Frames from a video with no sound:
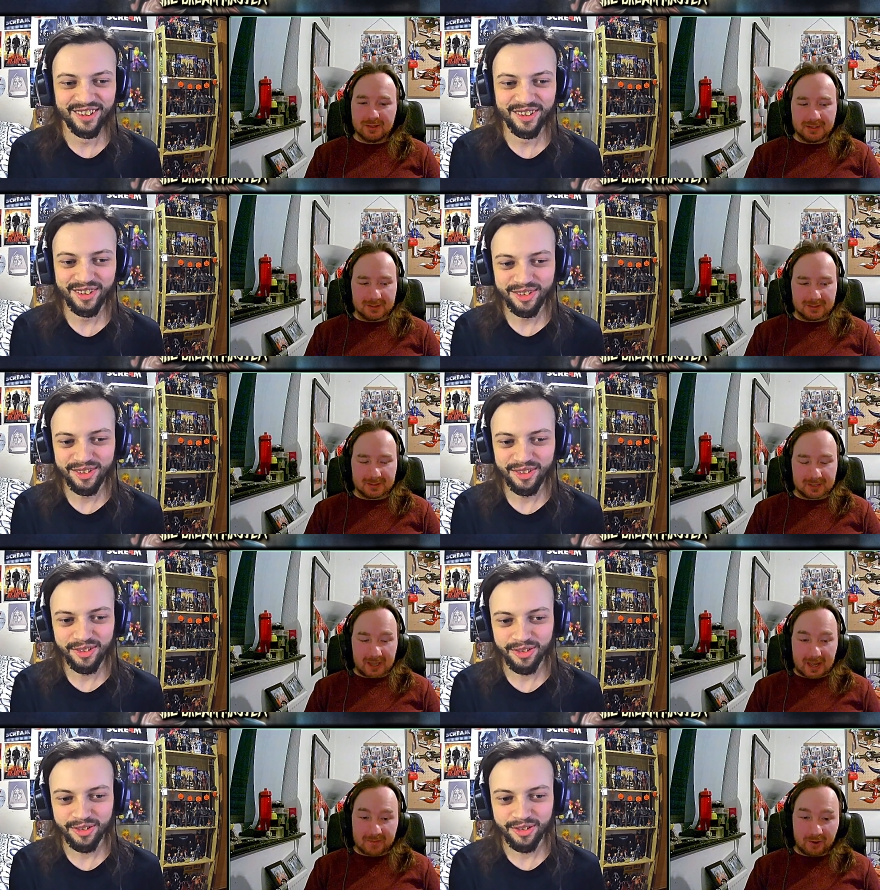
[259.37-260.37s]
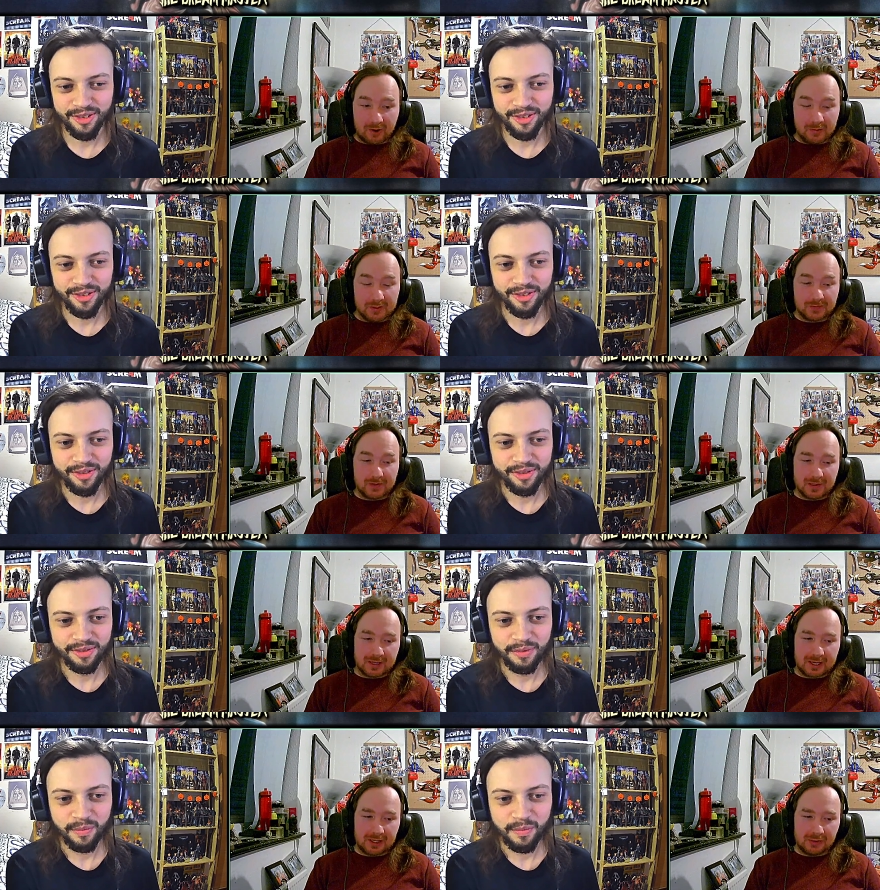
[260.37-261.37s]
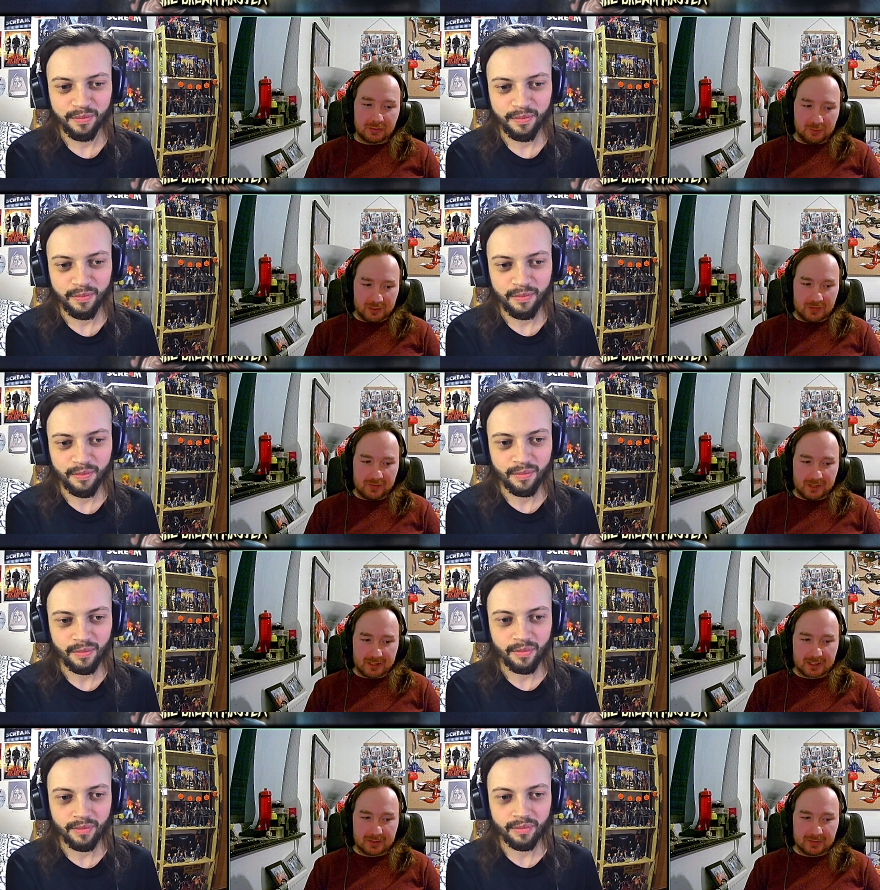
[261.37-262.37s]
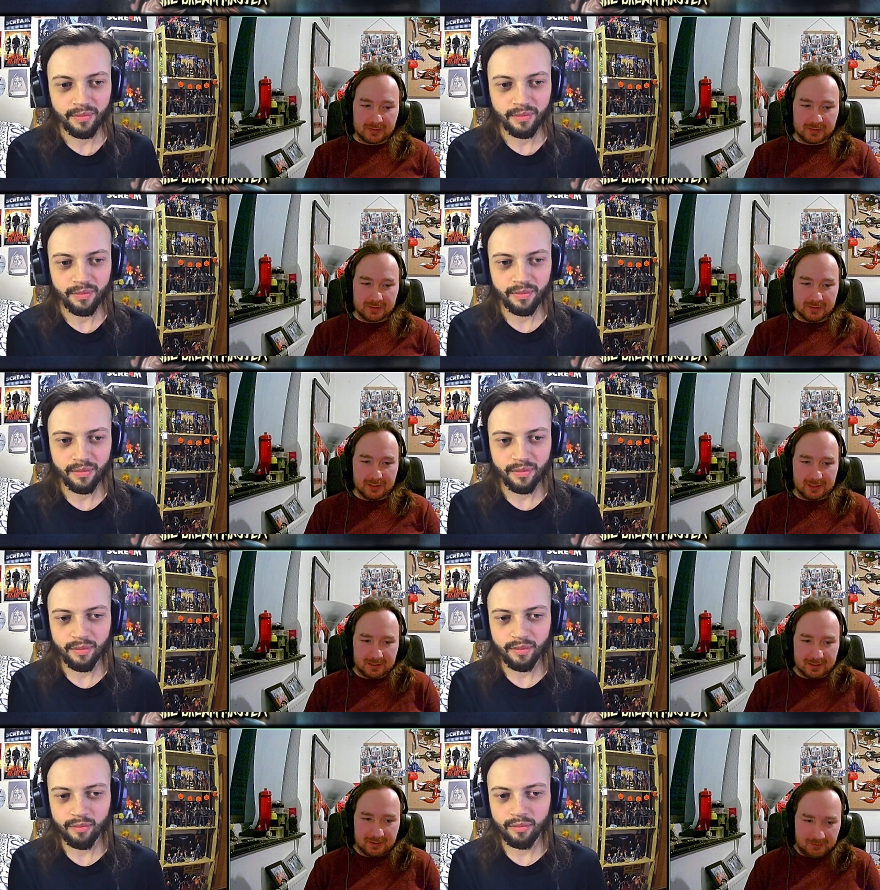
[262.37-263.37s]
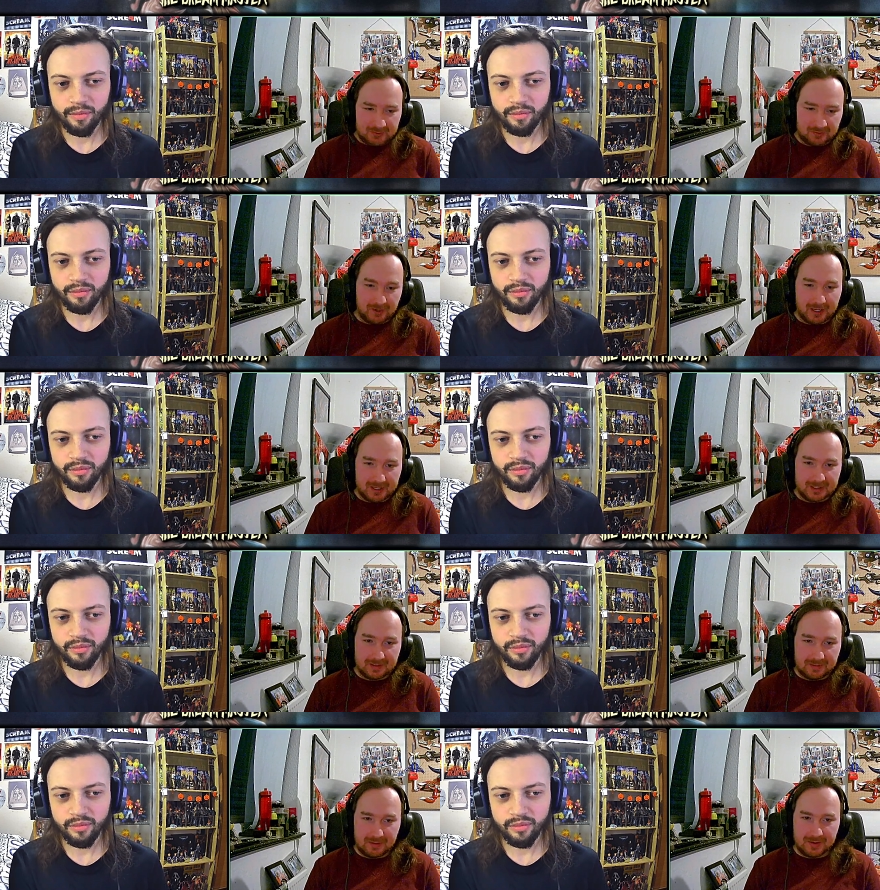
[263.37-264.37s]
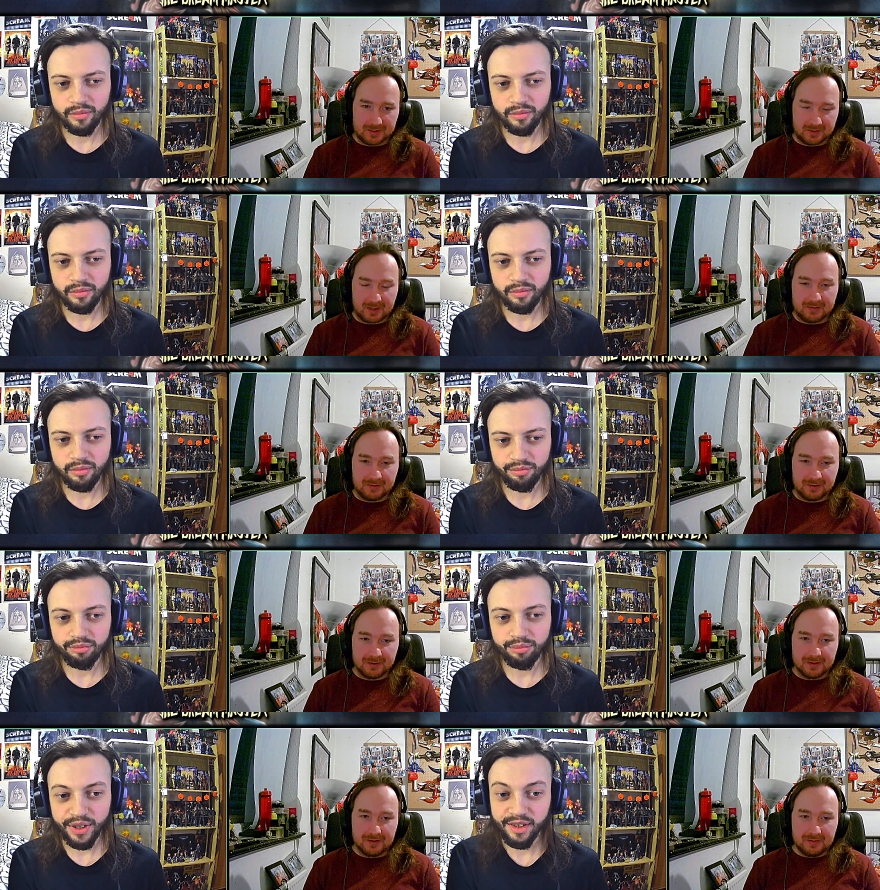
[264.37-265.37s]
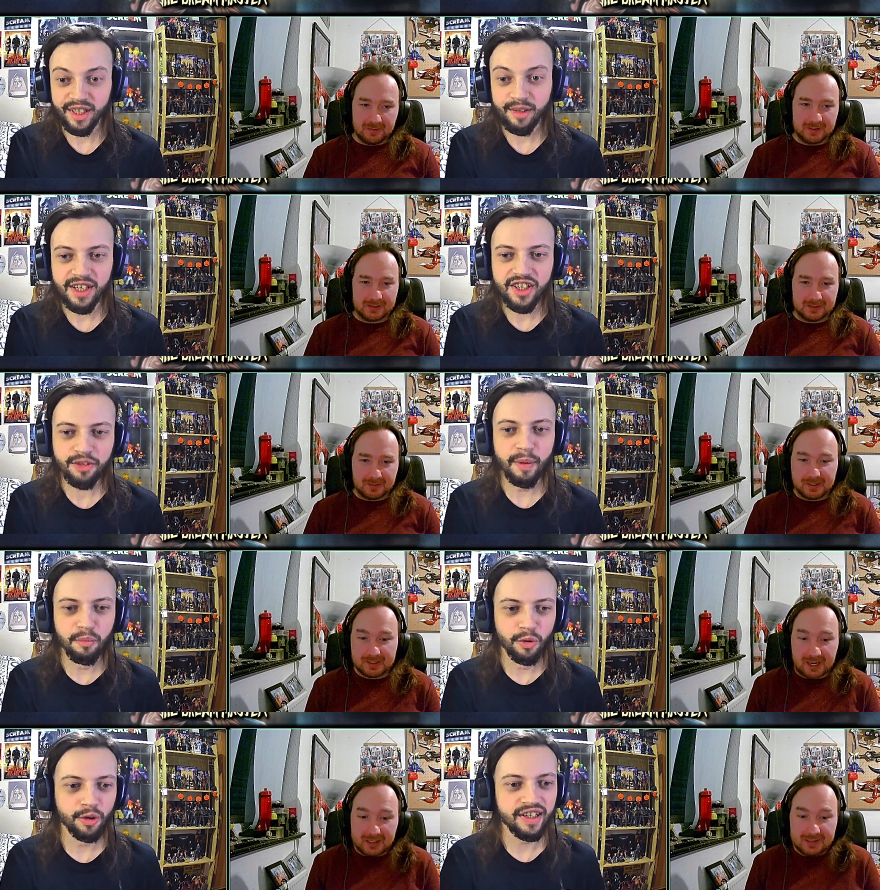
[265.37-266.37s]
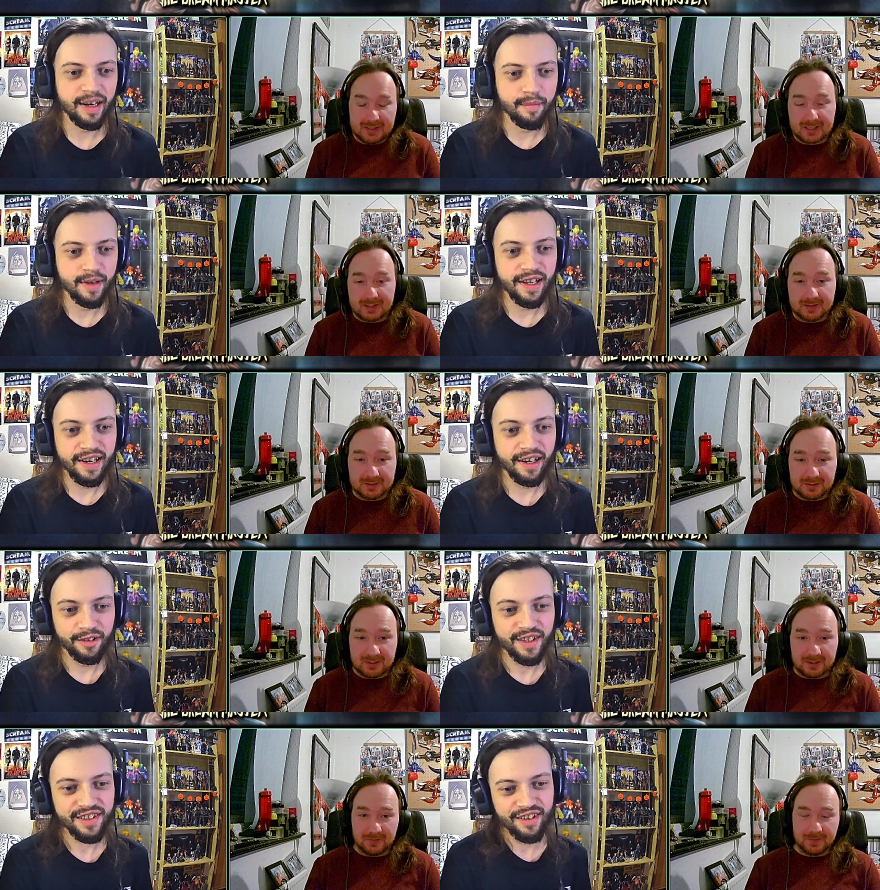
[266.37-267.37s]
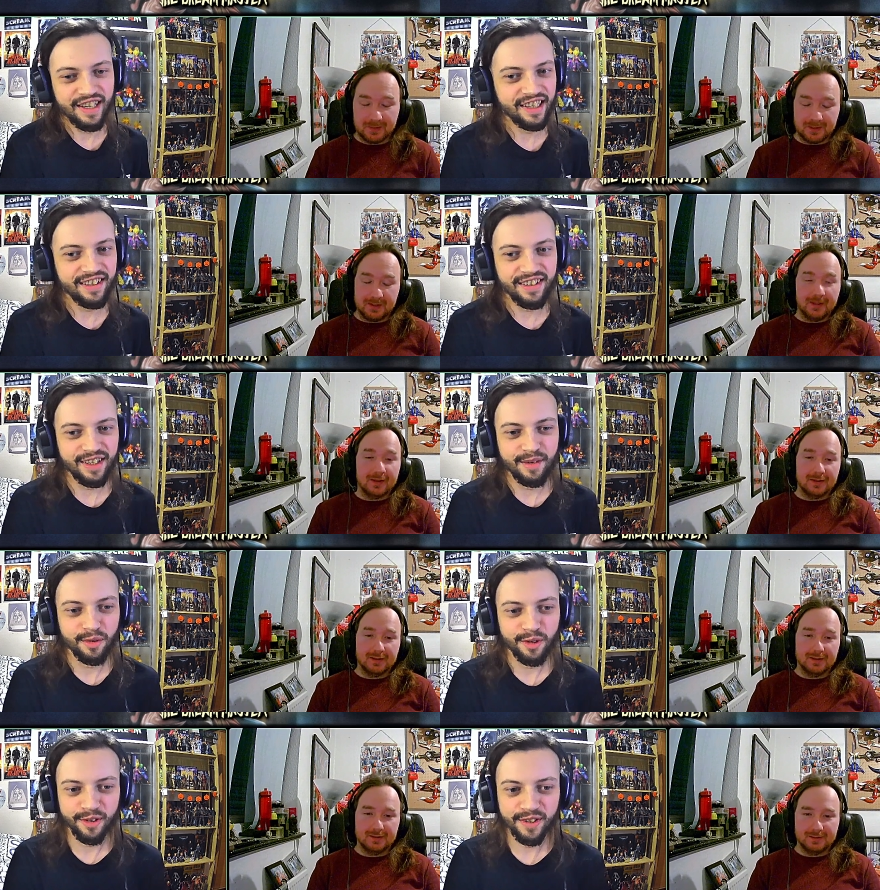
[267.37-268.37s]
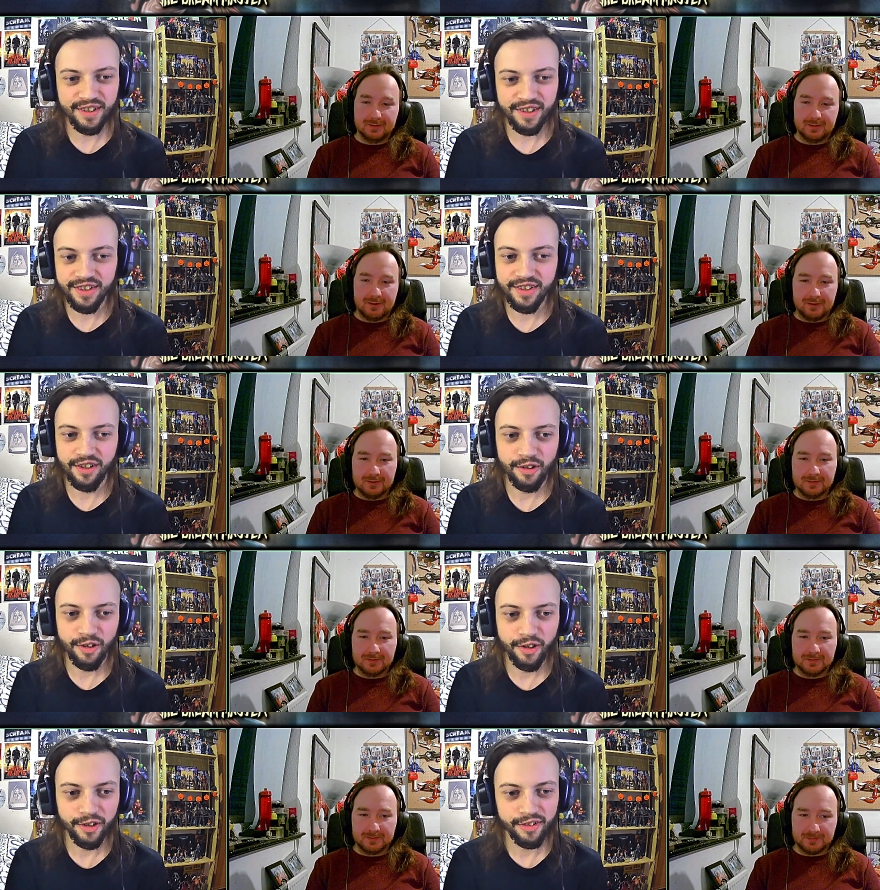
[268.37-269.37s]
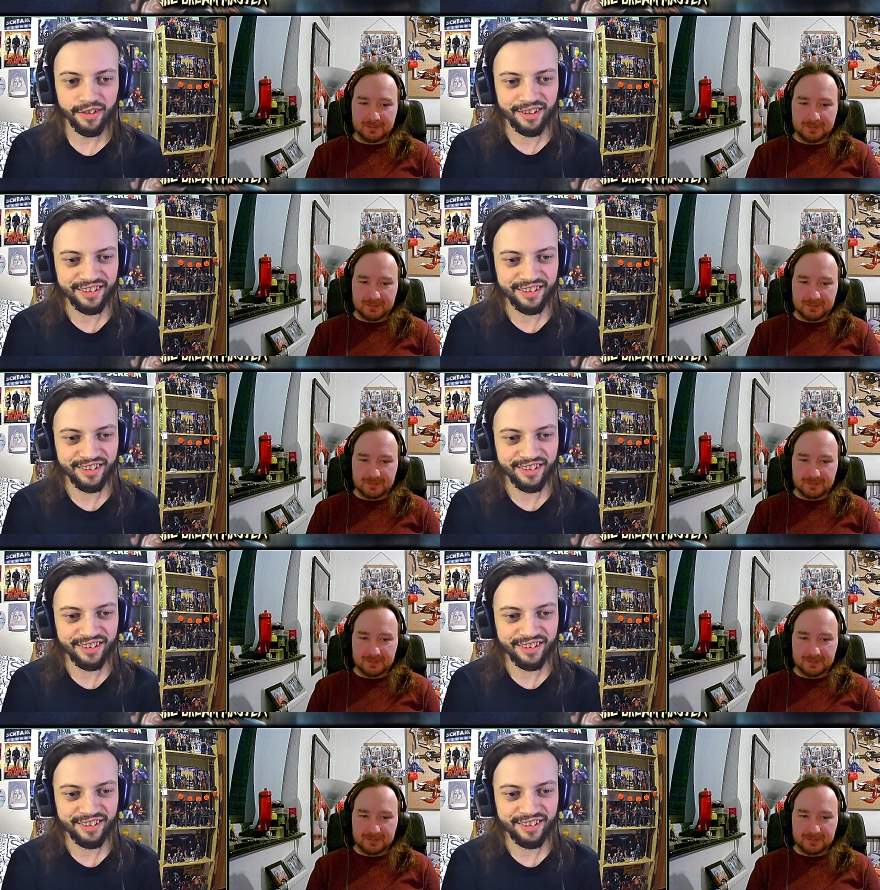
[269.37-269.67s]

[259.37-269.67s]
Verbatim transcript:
Speaker 1: how like I've always thought that house was Freddy's house. Like it was just where he did the murder or whatever.
Speaker 2: But, but I mean, you spent more time house. there now. Yeah. It's not Nancy's anymore, though, no. She's long gone.